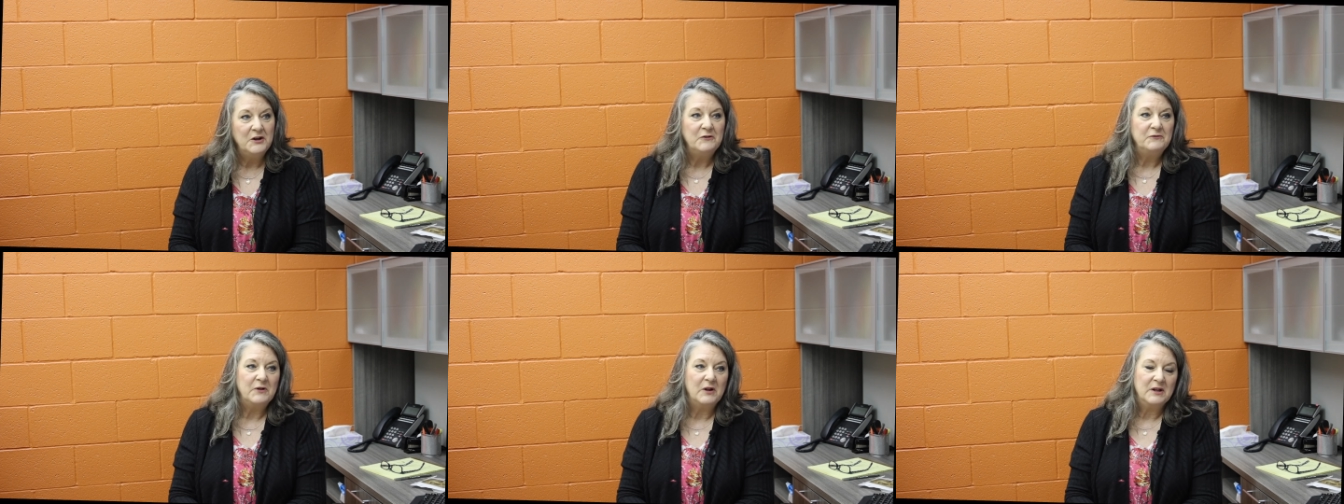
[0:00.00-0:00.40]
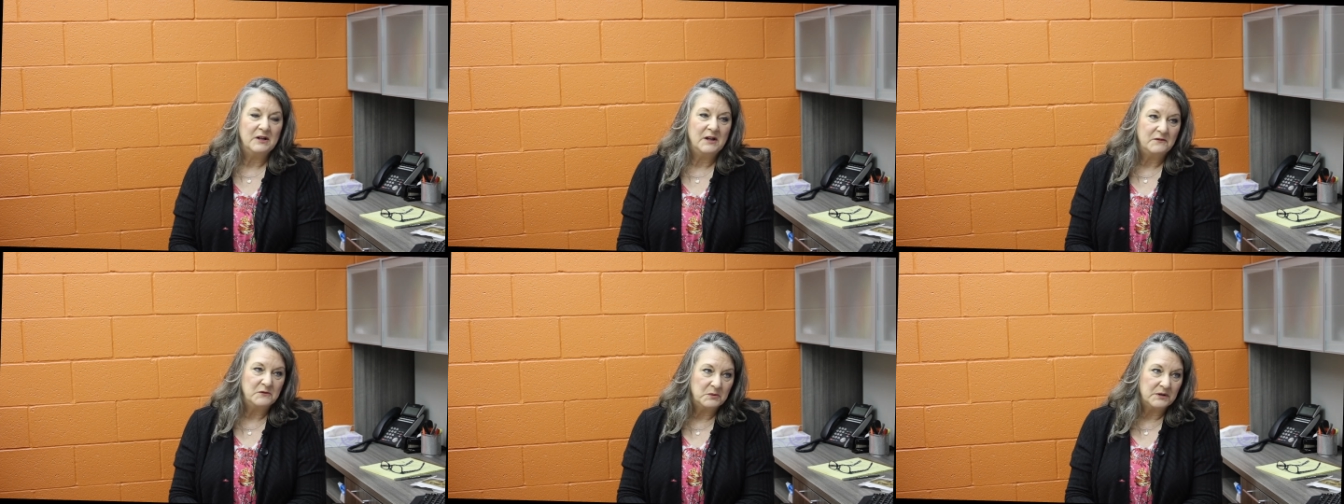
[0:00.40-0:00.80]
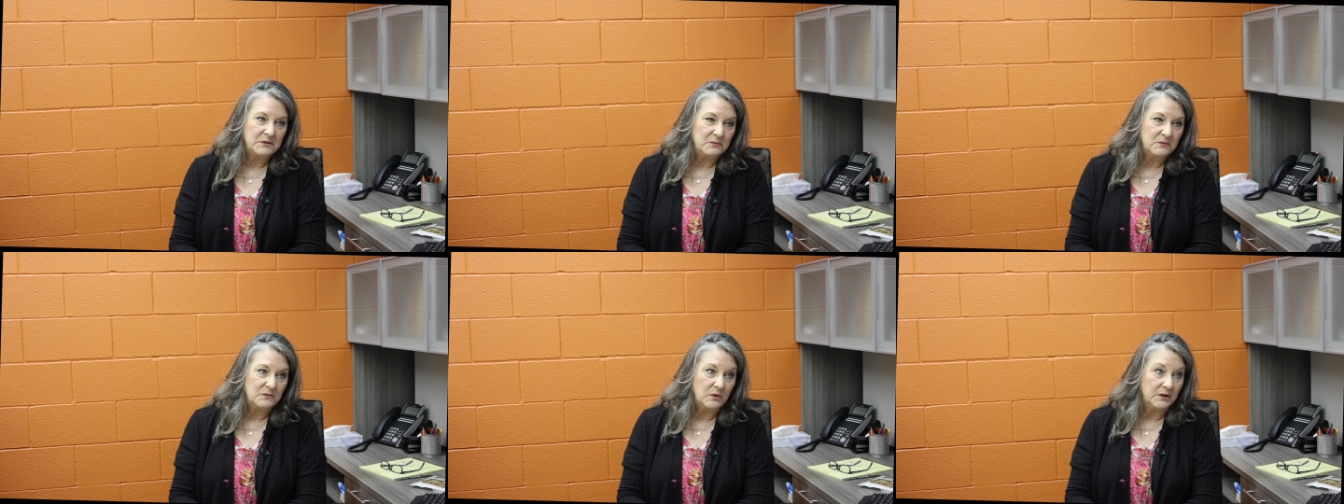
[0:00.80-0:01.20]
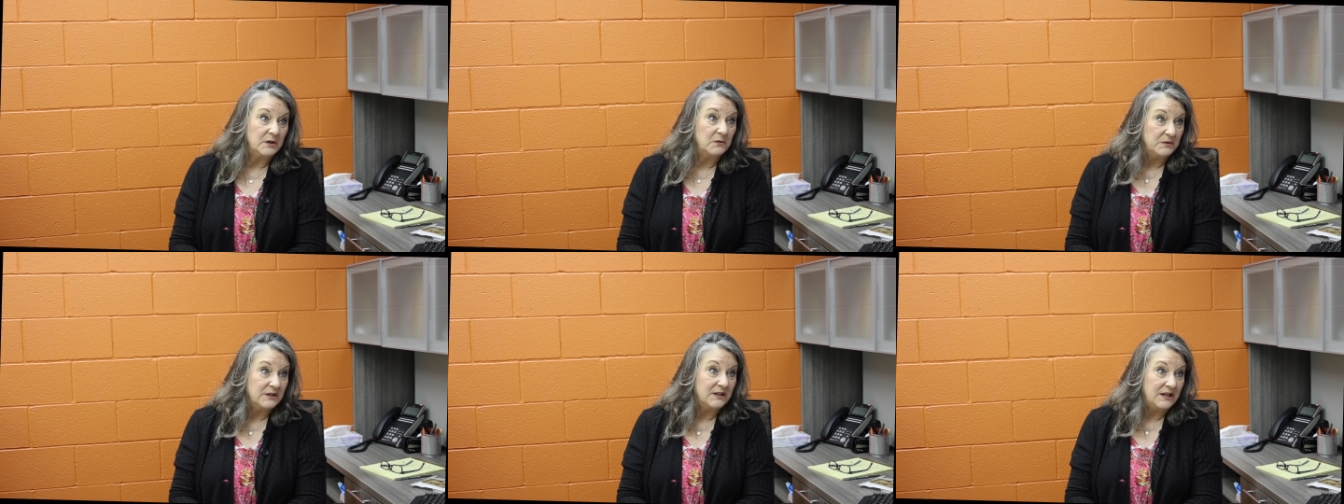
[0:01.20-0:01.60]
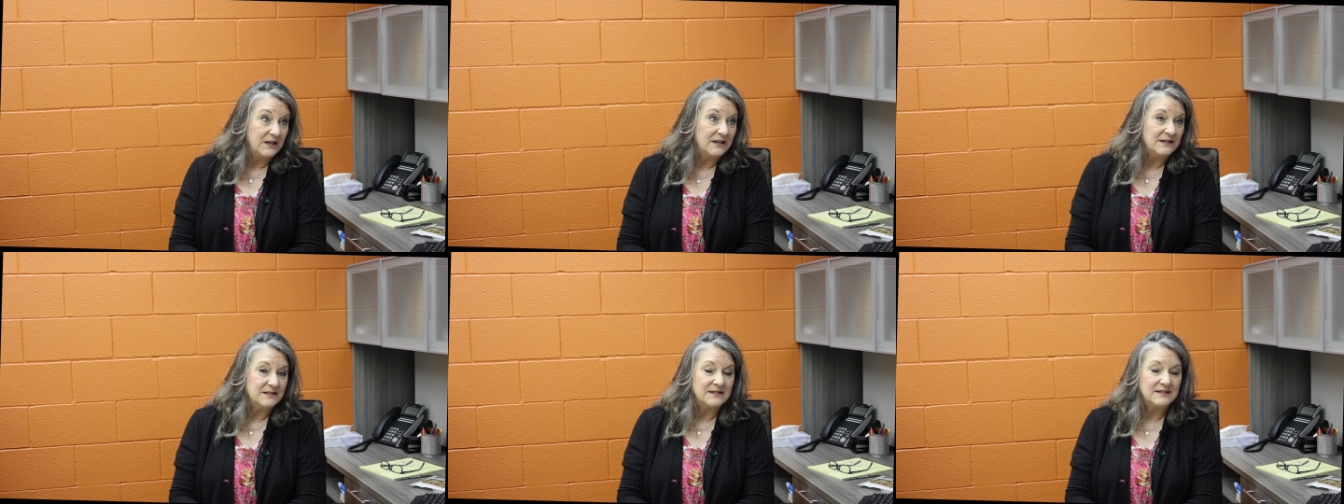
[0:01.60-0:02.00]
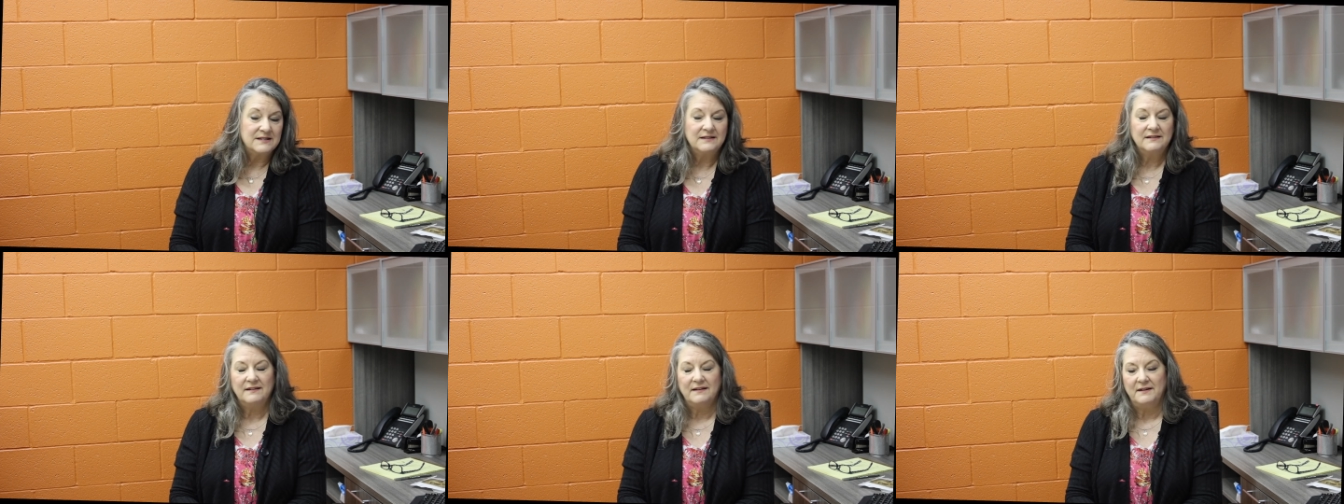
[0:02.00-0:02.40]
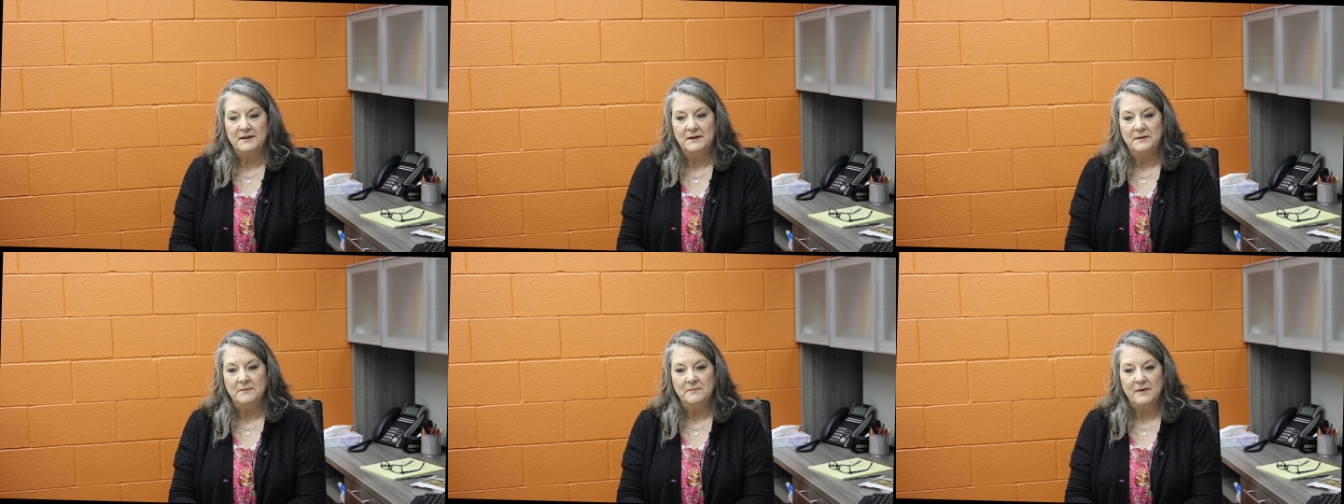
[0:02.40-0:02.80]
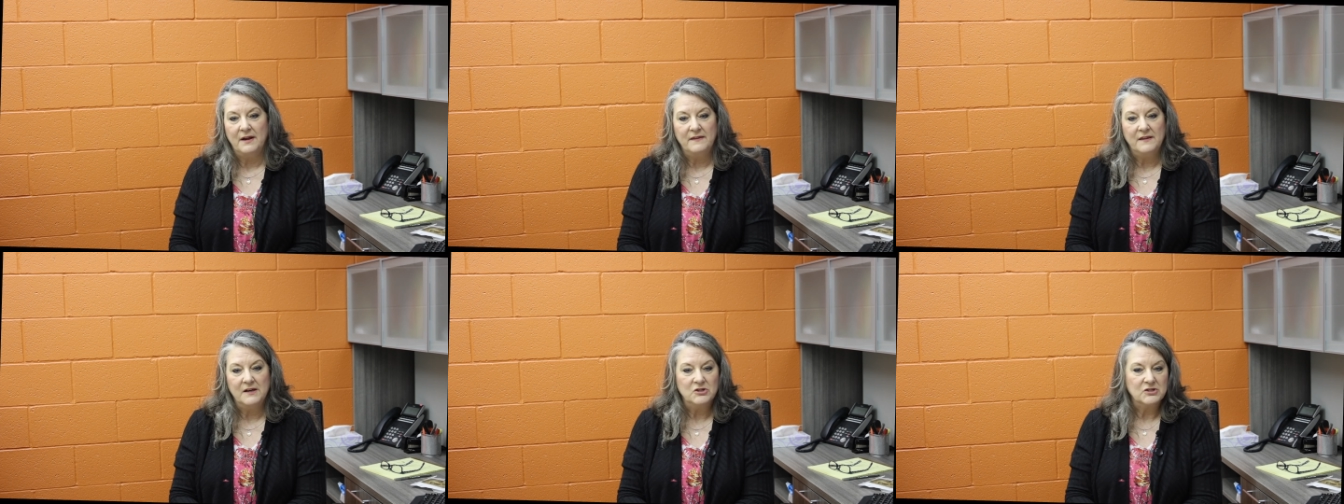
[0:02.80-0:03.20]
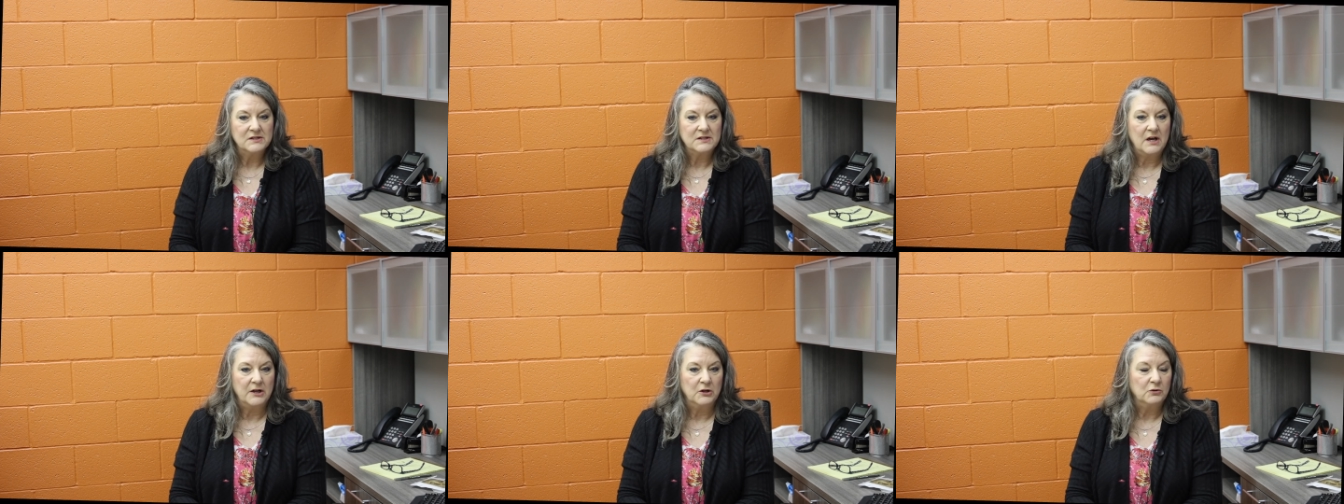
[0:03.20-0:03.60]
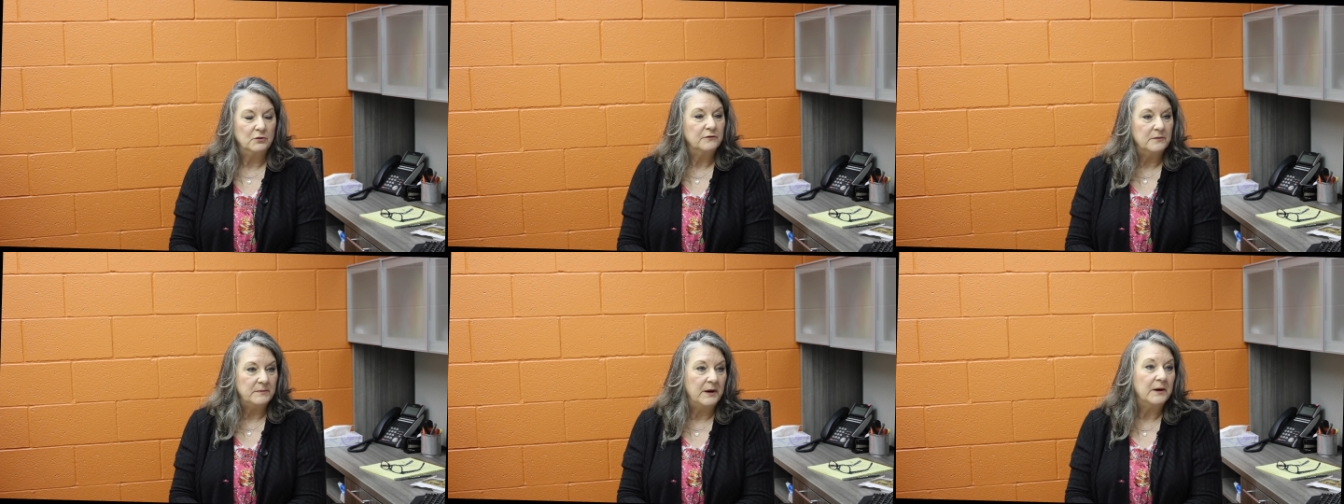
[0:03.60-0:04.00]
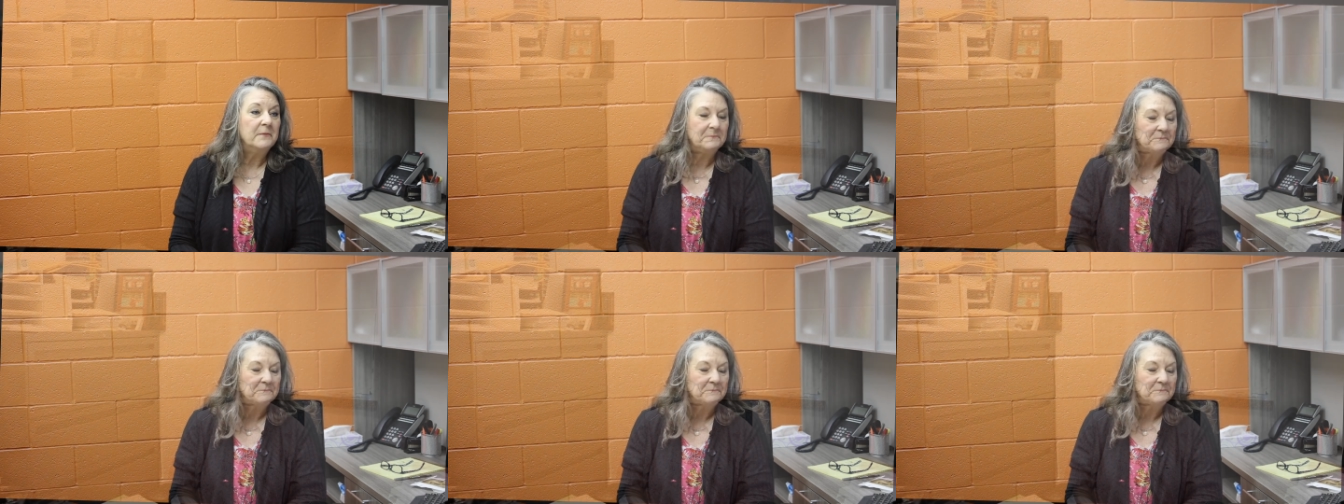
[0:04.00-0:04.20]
fell in love with working with the kids, and then it just kind of grew from there.